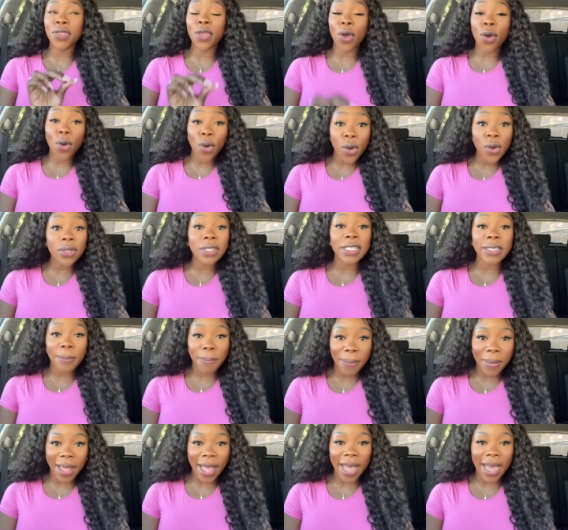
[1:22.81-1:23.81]
the old
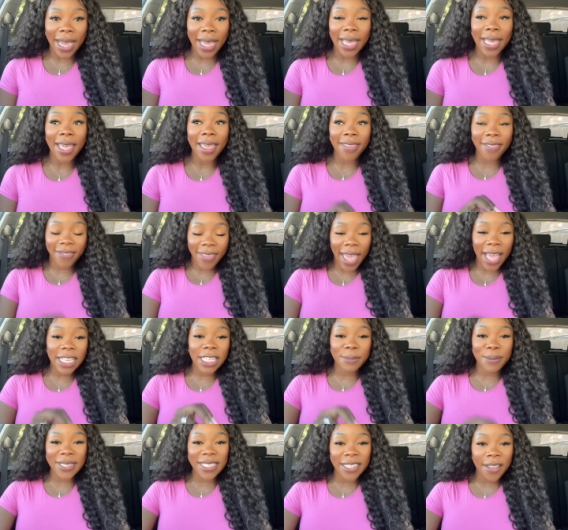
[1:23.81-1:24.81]
supply, that
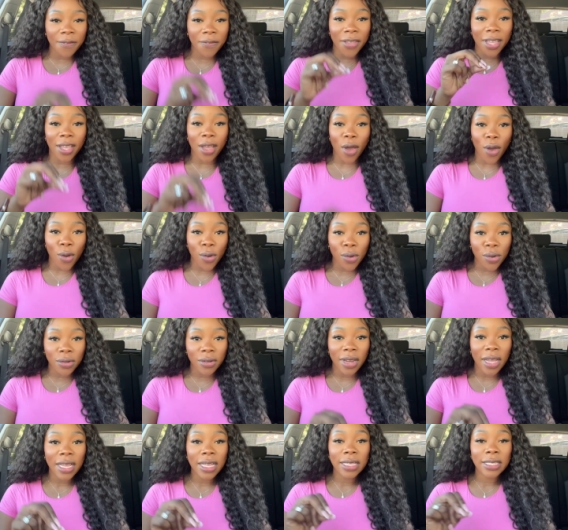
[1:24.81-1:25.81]
specific old